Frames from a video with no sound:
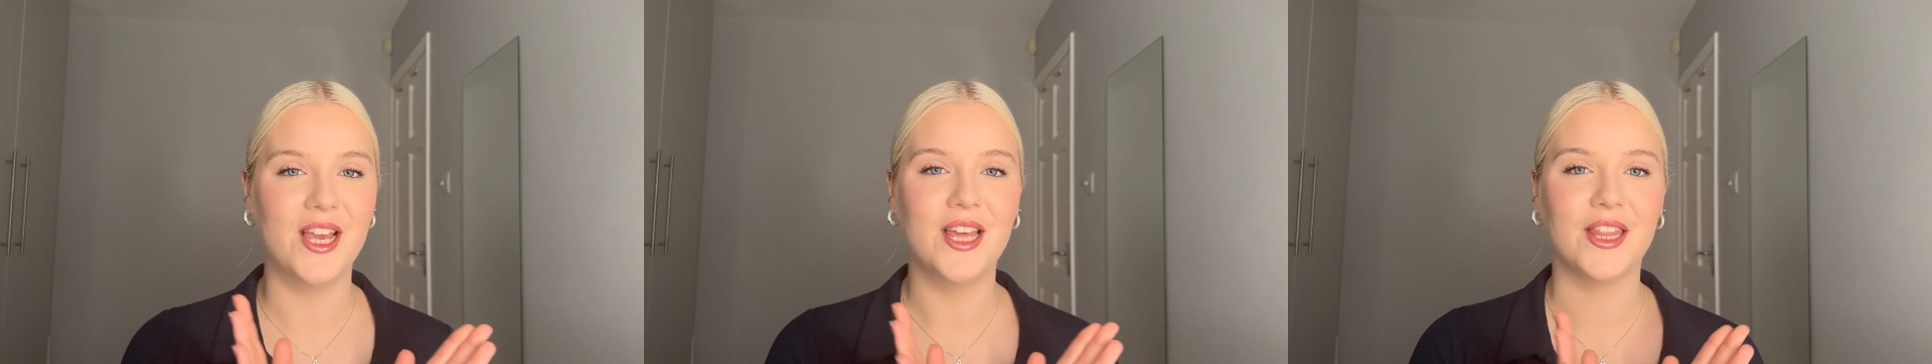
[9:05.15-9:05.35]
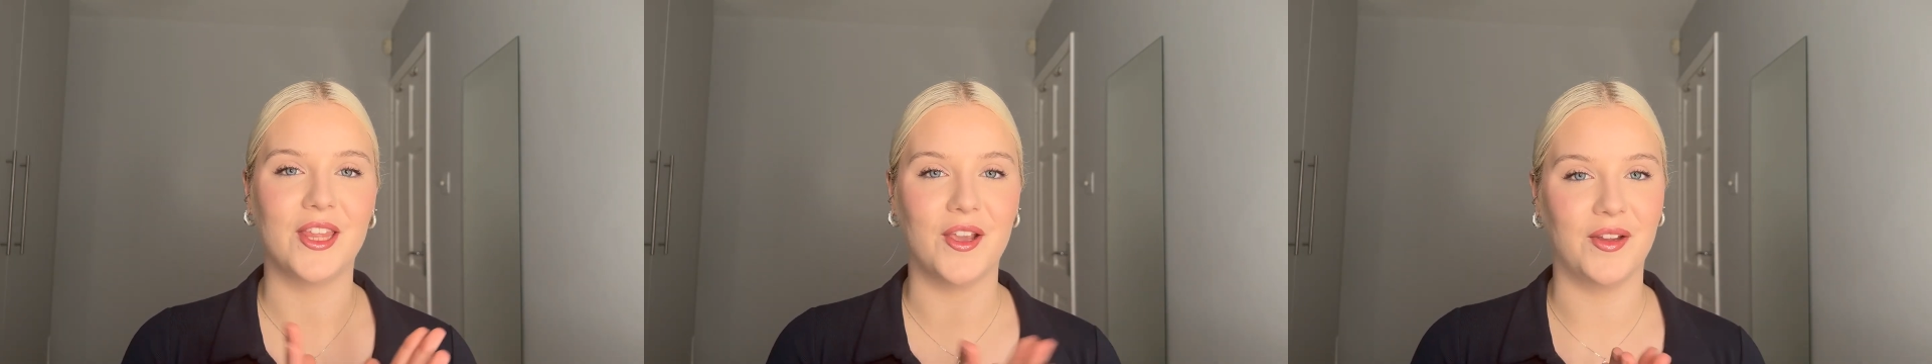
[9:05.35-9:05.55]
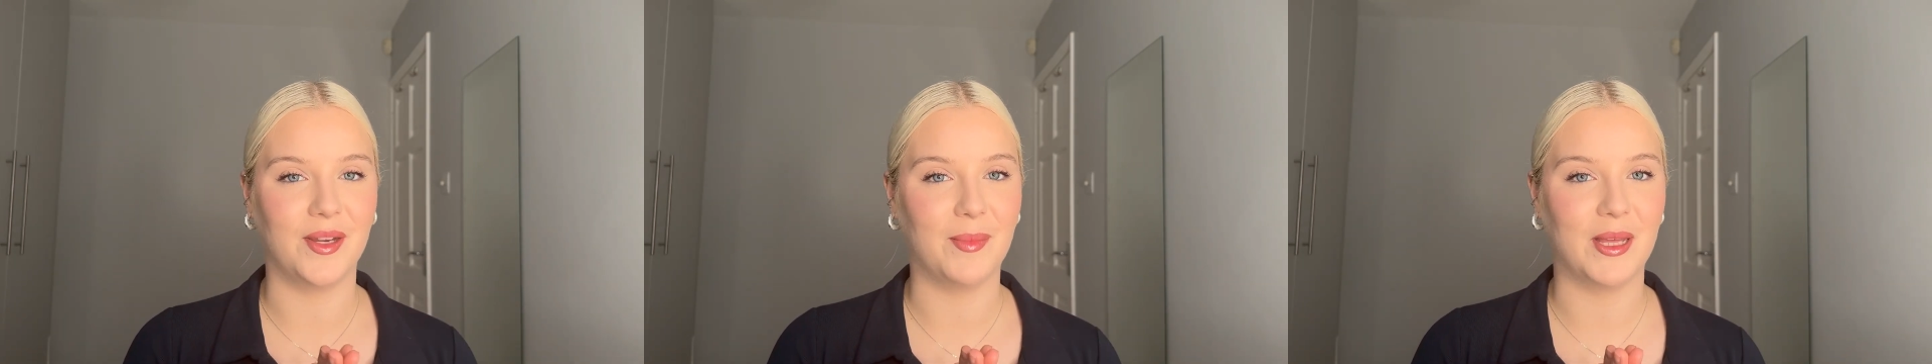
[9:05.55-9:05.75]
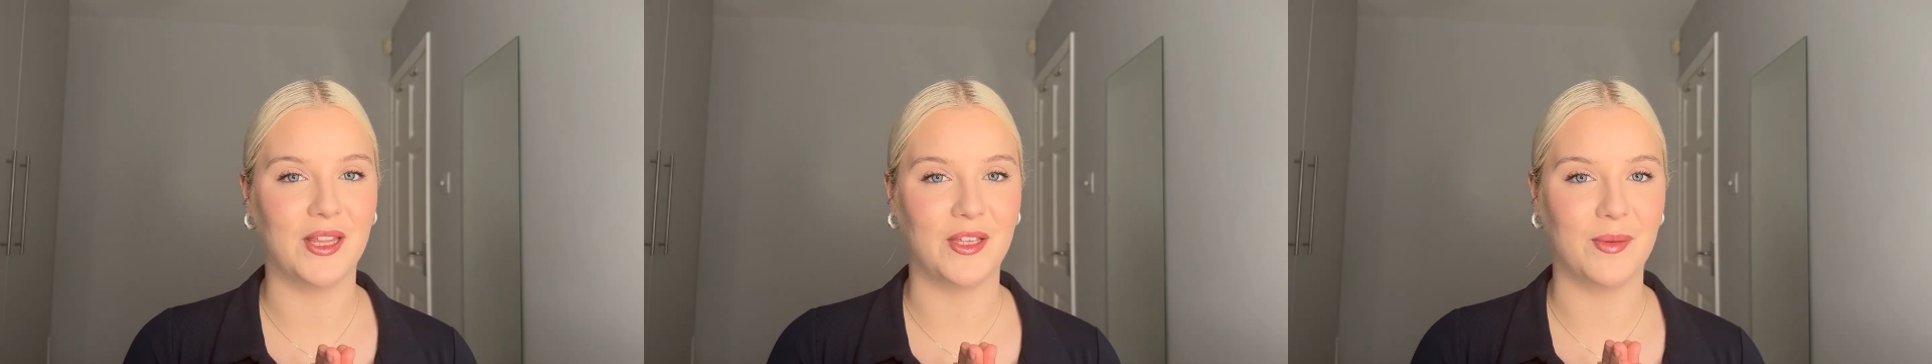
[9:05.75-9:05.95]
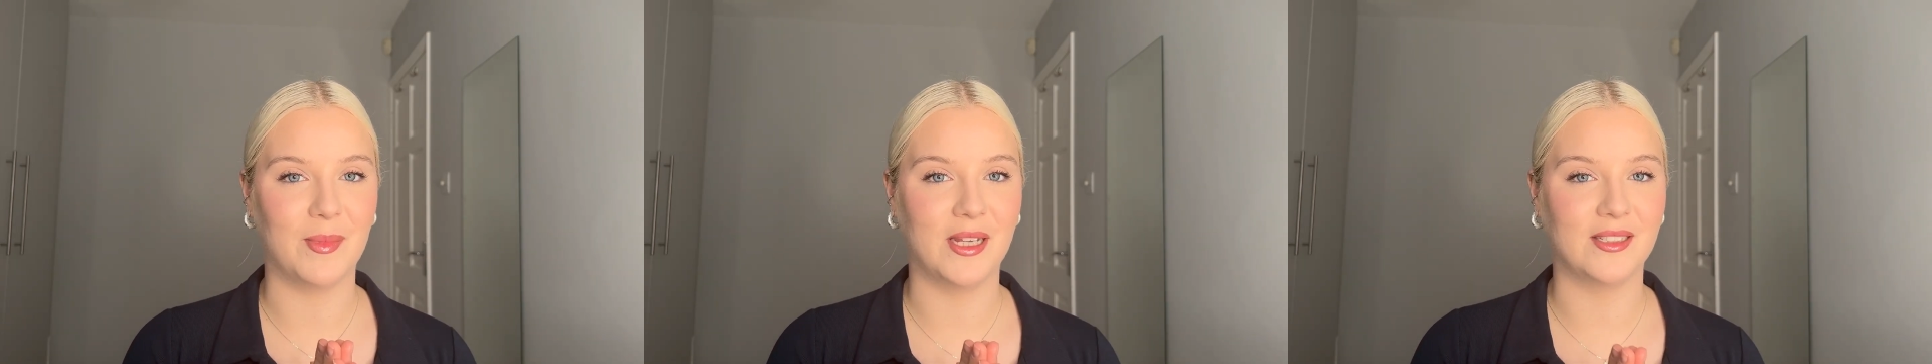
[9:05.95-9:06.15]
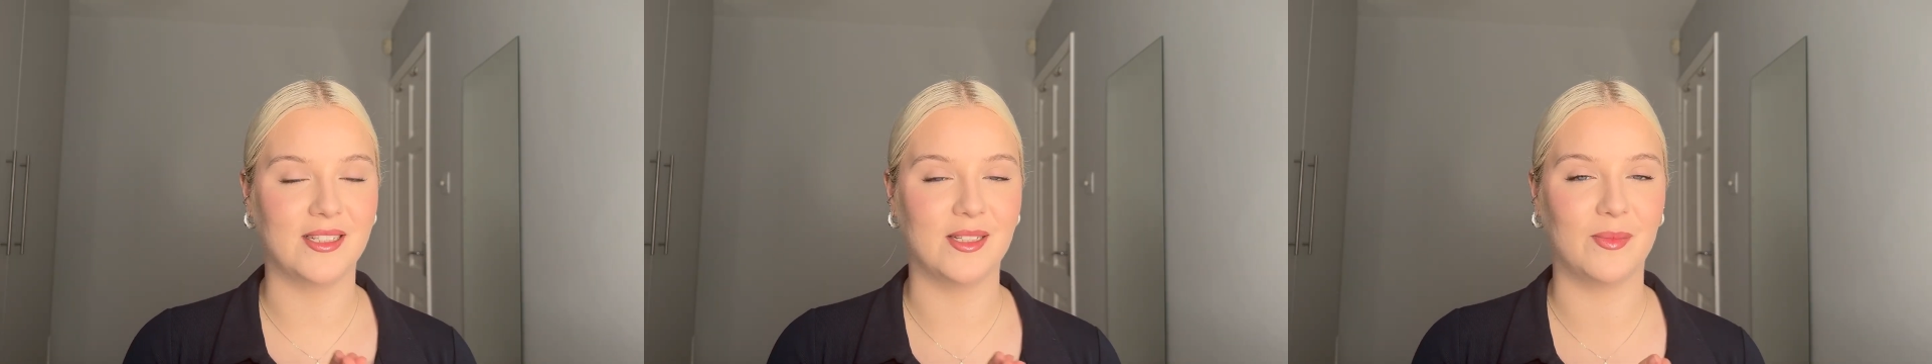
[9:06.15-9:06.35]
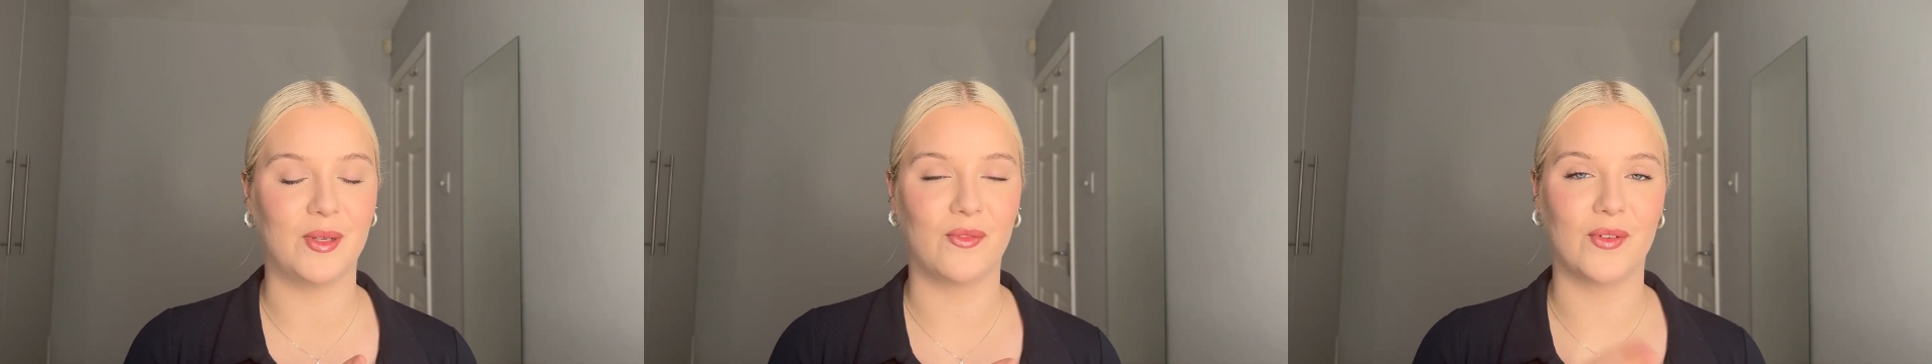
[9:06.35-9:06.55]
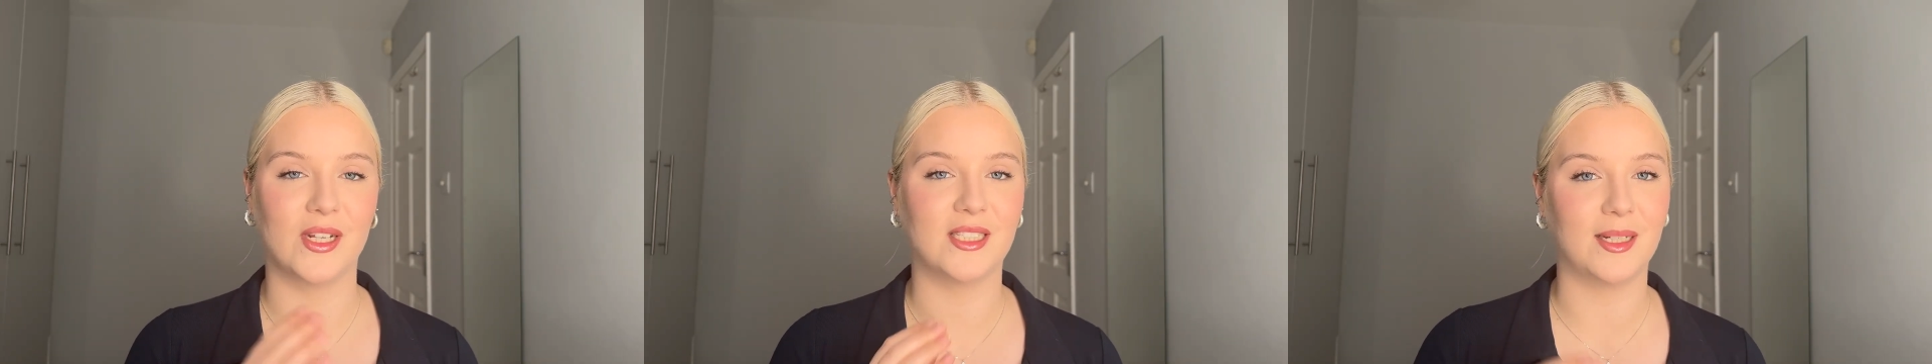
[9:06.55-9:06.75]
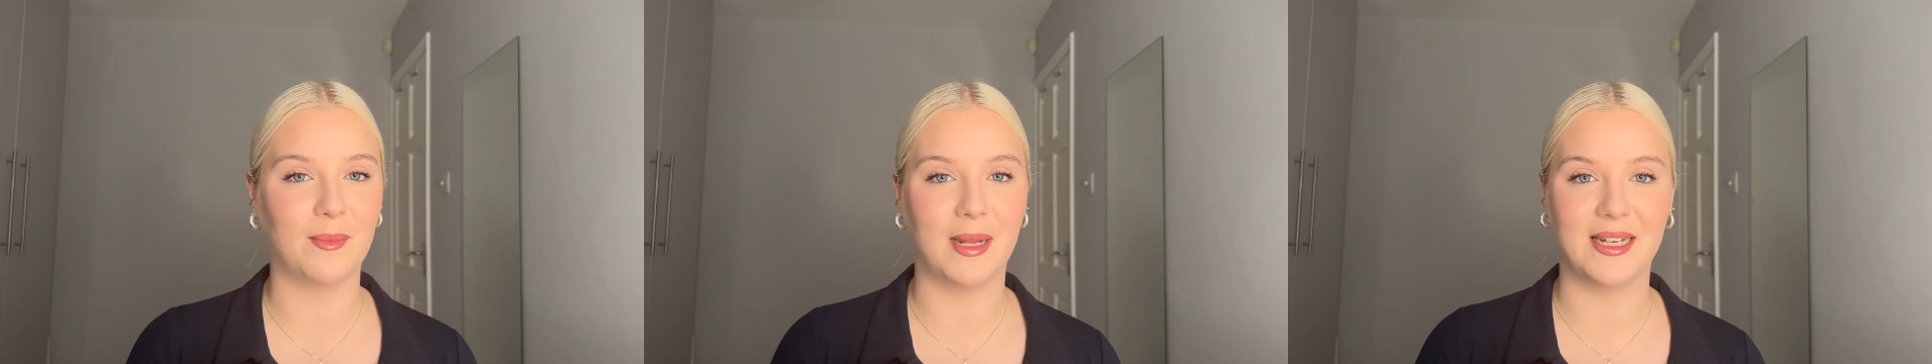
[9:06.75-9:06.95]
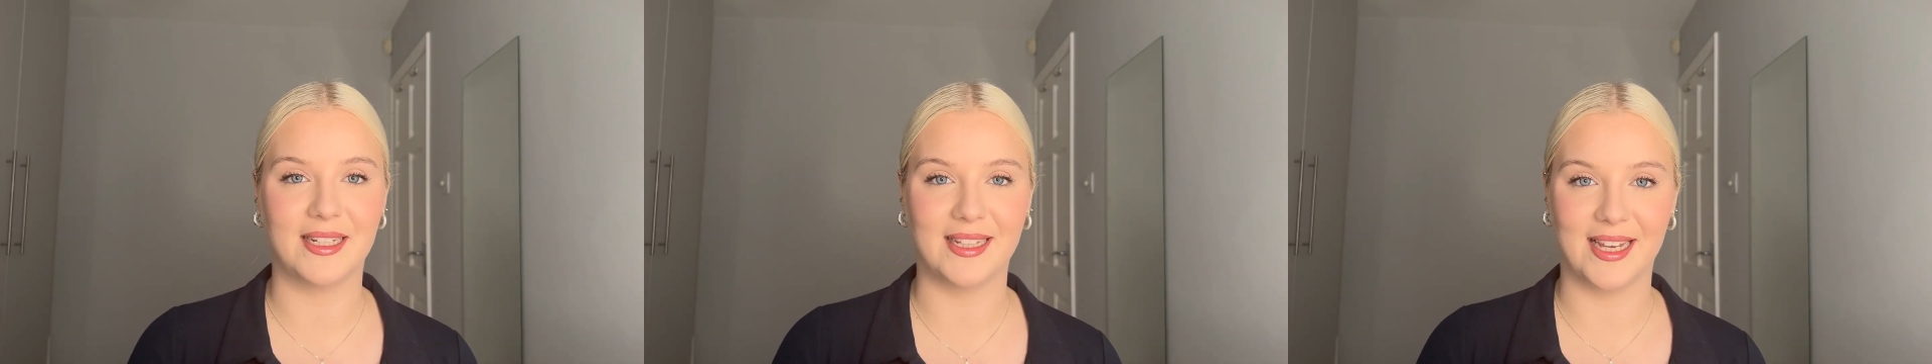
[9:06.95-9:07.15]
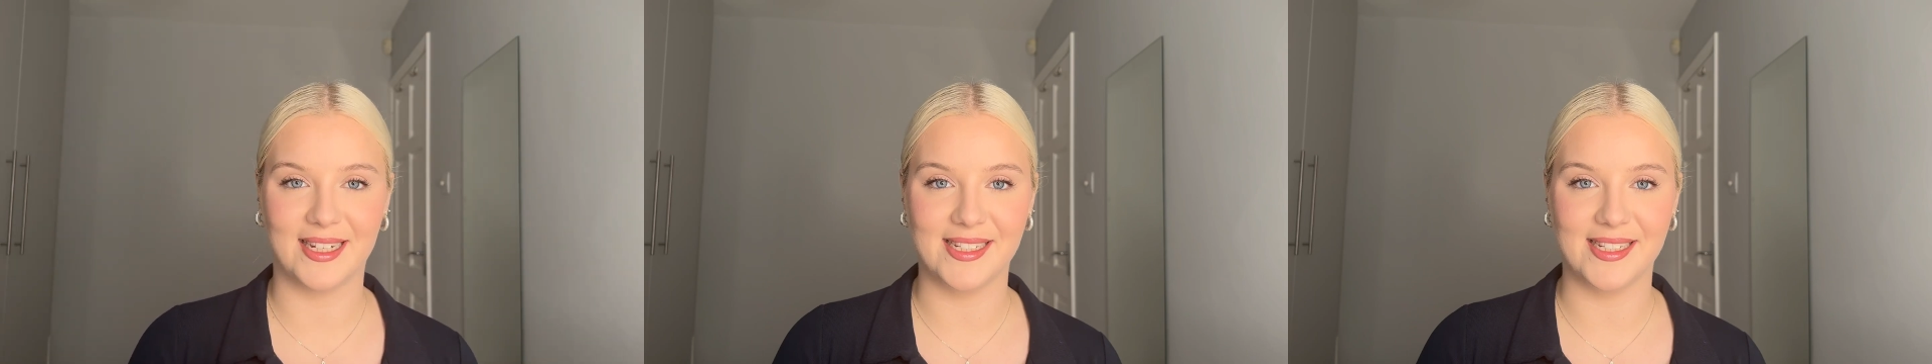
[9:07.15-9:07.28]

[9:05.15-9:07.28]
the only bit that you missed is me finishing blending that